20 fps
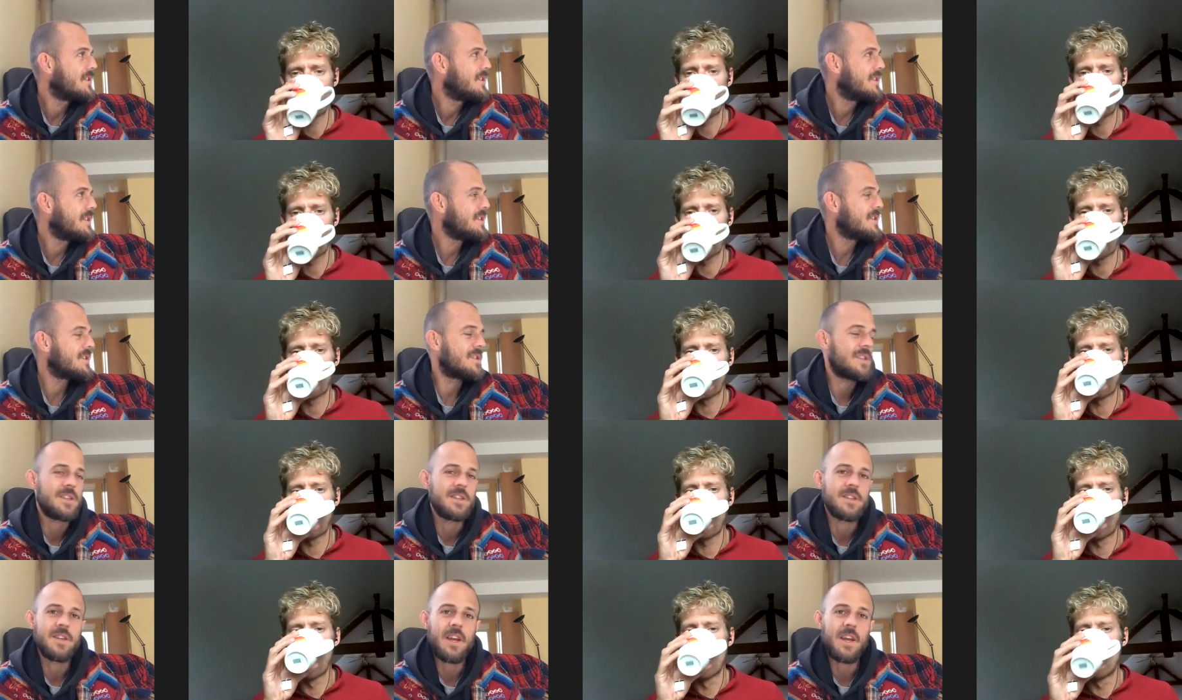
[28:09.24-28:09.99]
Speaker 1: just,
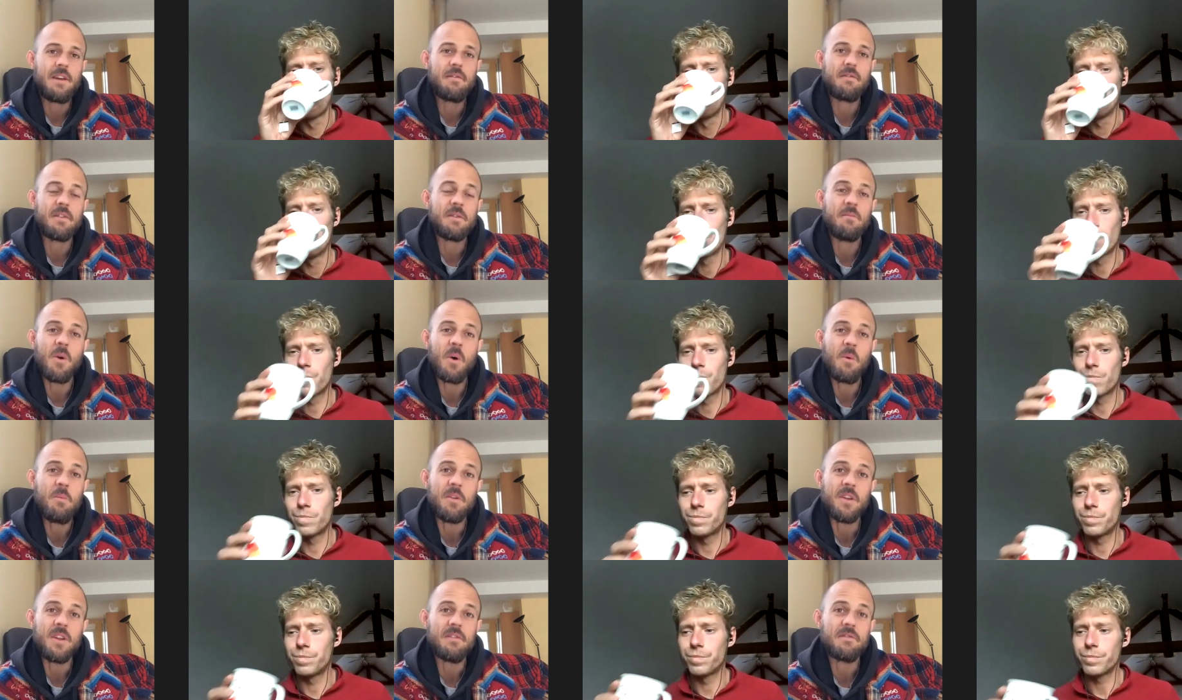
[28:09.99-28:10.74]
every
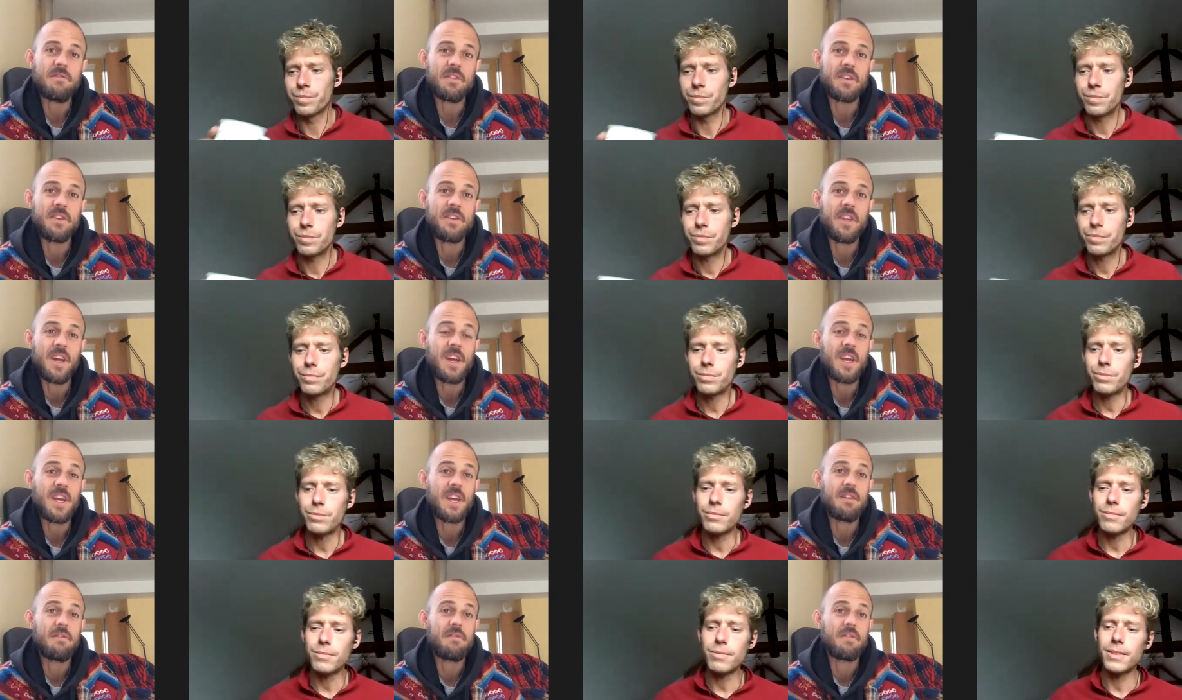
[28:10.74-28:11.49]
moment, every
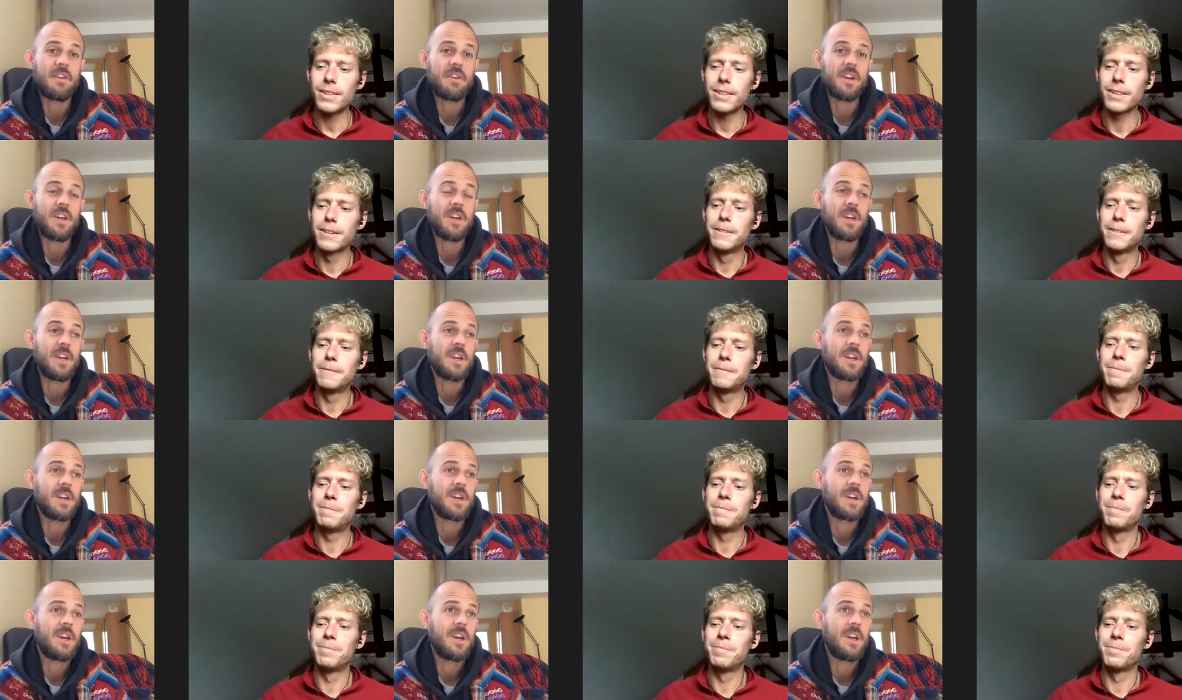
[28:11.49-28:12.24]
day, every
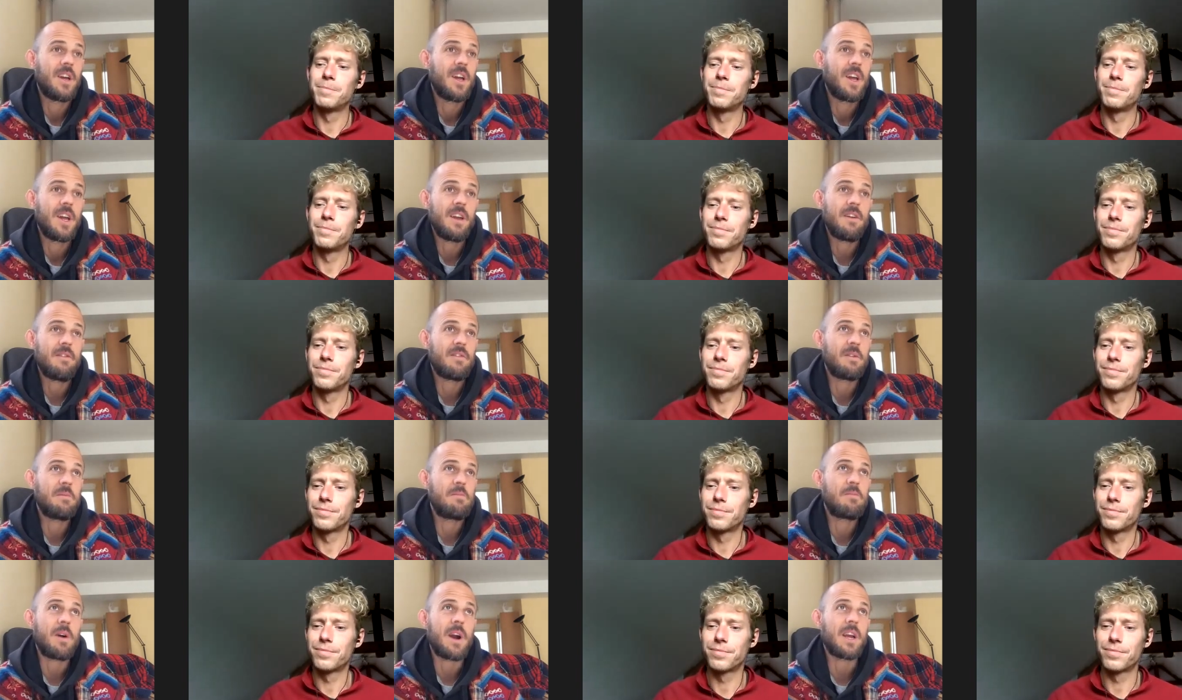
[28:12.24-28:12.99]
every
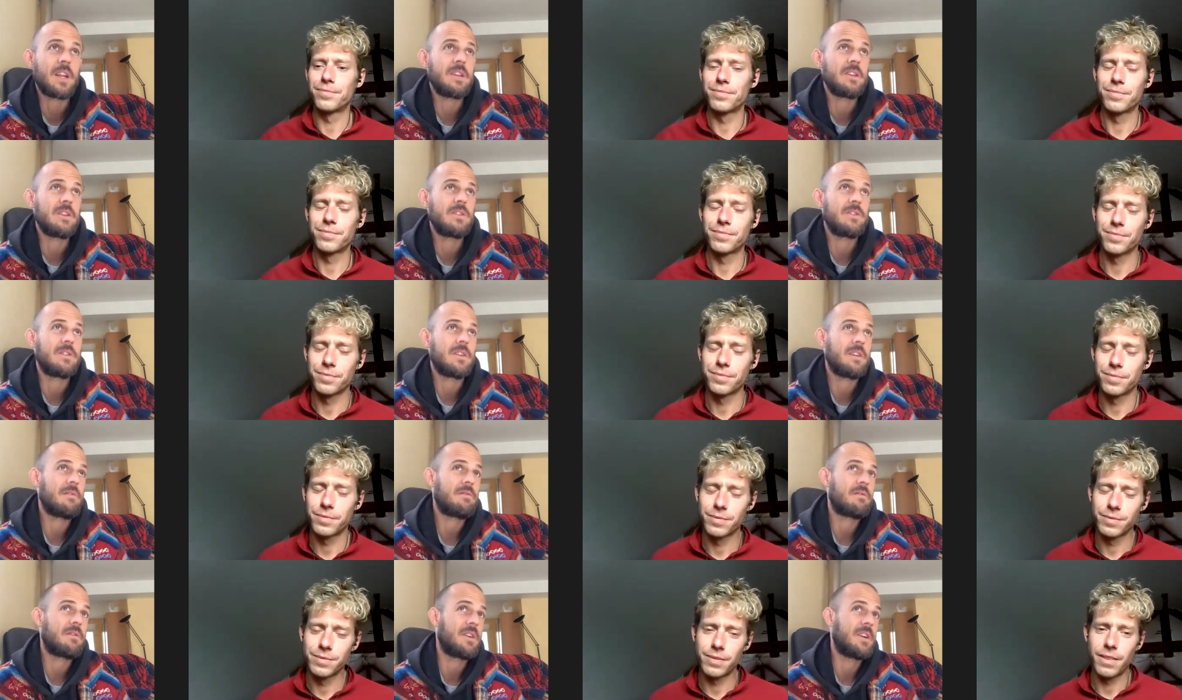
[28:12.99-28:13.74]
practice,
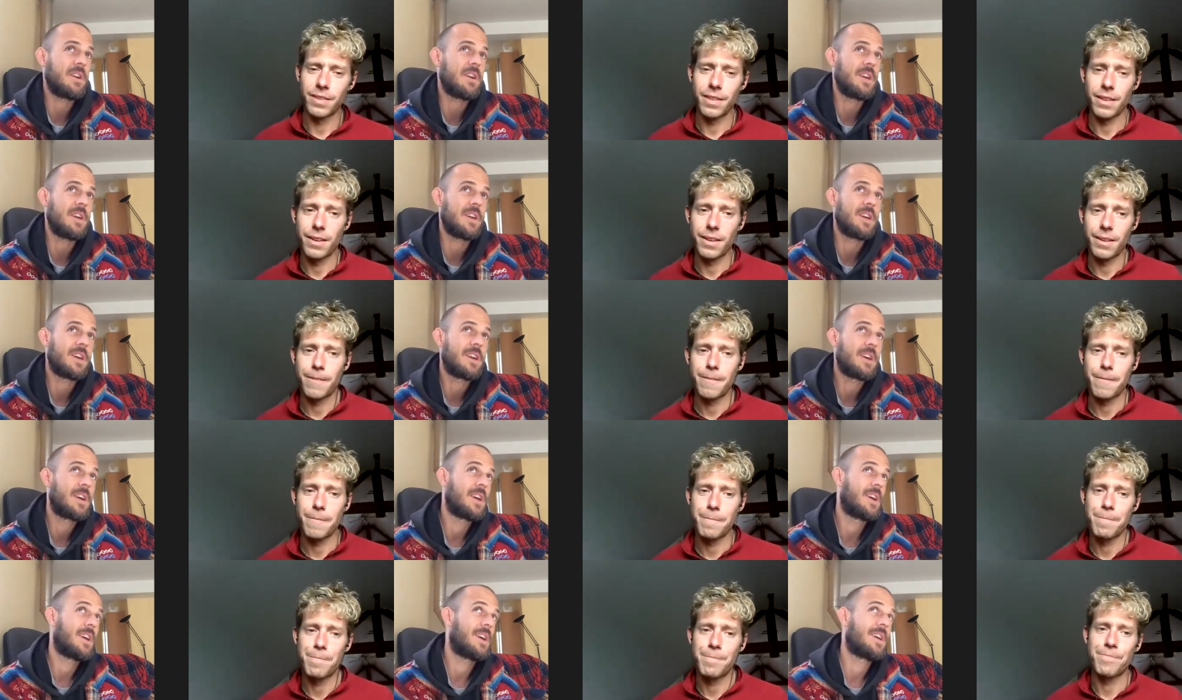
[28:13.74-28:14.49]
every
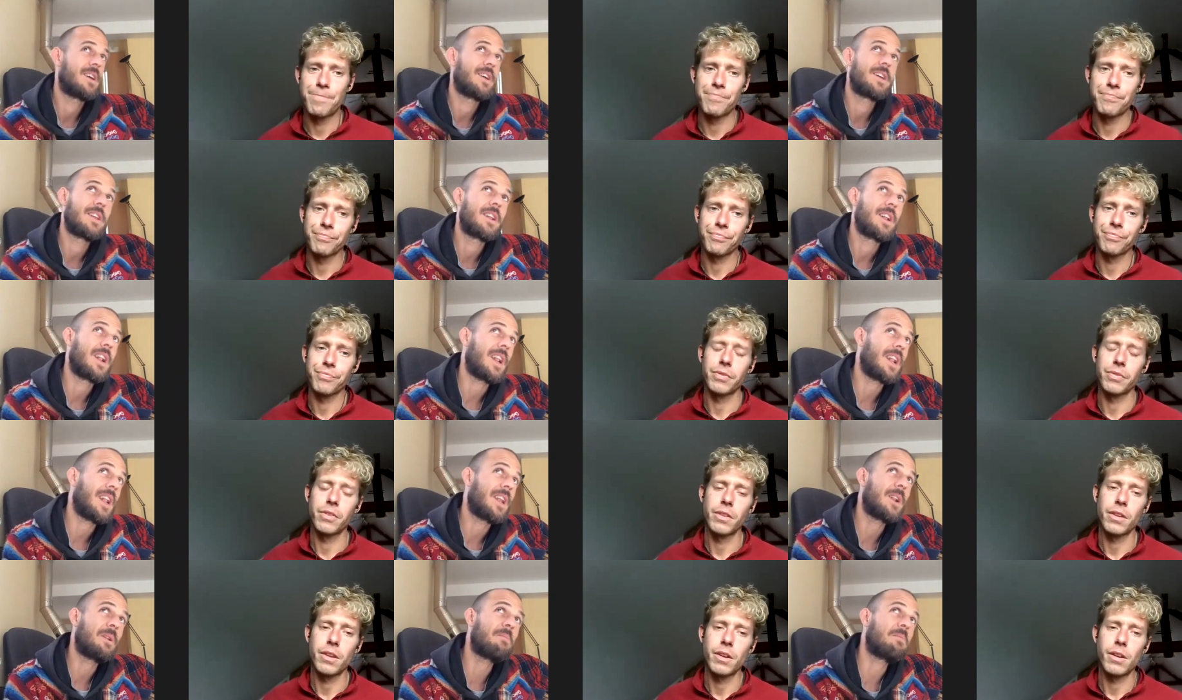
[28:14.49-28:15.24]

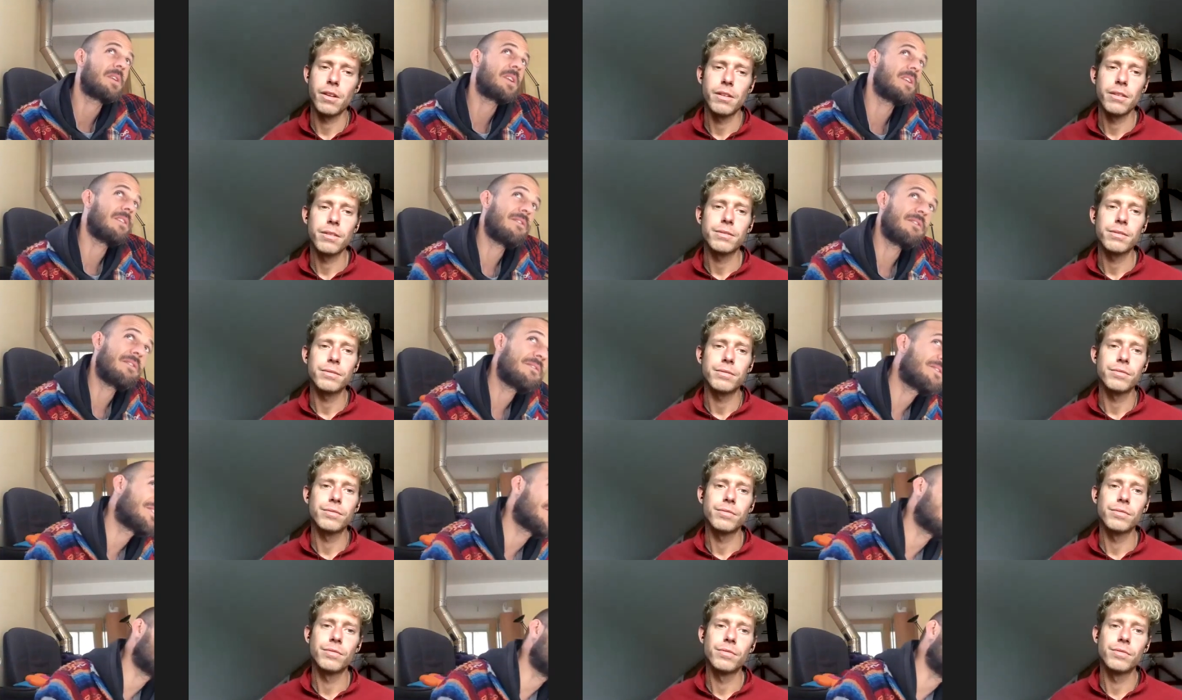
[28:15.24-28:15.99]
little bit of
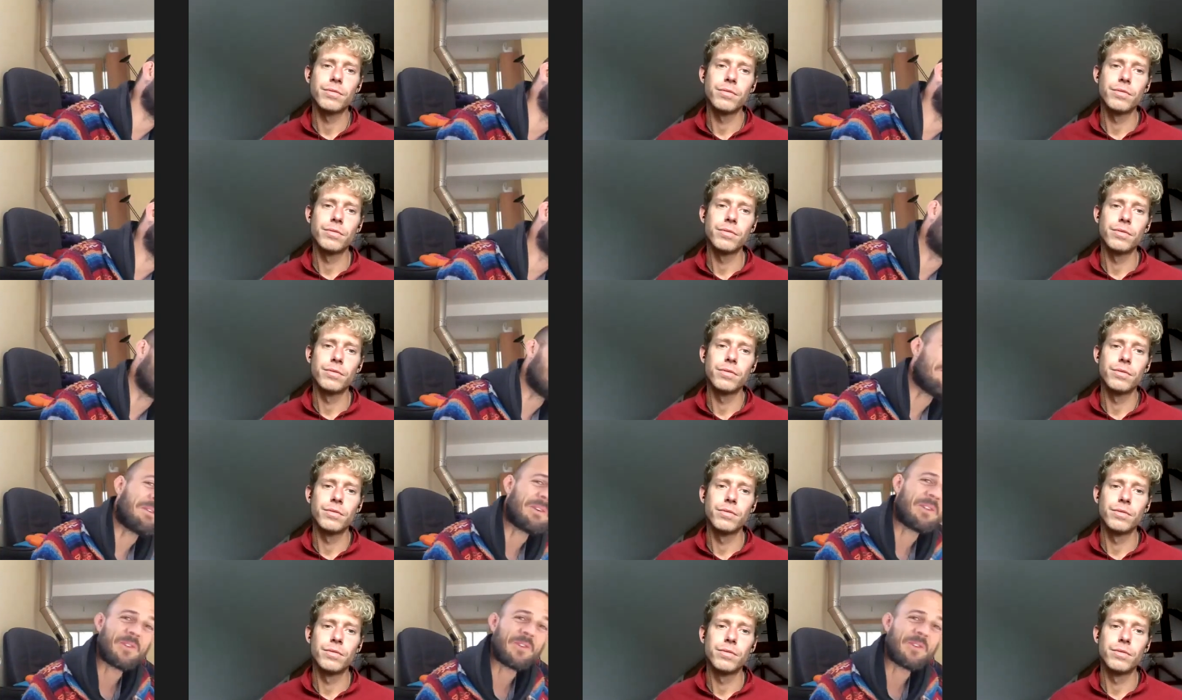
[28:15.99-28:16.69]
sun coming